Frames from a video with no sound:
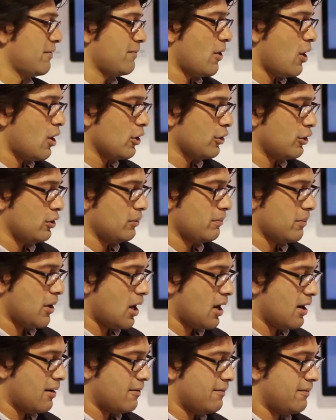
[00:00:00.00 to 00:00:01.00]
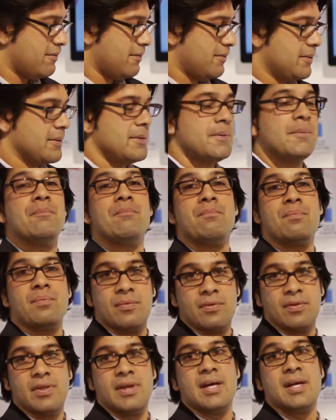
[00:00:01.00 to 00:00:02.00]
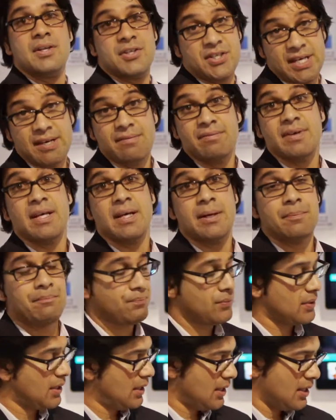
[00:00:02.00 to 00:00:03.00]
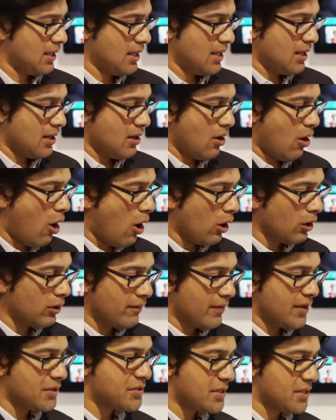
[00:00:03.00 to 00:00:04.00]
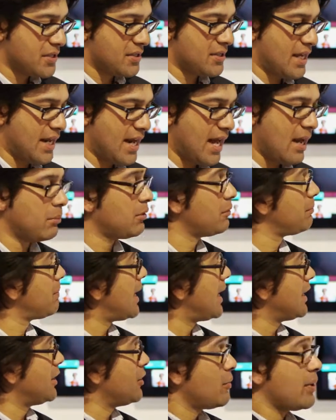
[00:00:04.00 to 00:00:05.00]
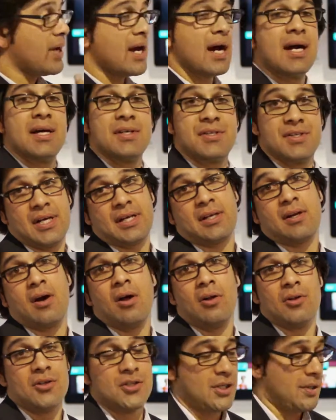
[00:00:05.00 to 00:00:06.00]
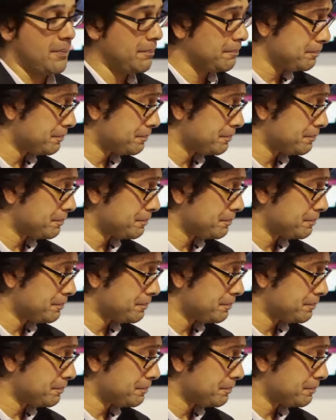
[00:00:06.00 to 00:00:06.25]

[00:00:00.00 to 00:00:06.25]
volume of the TV. All of this is enabled by UEI's technology.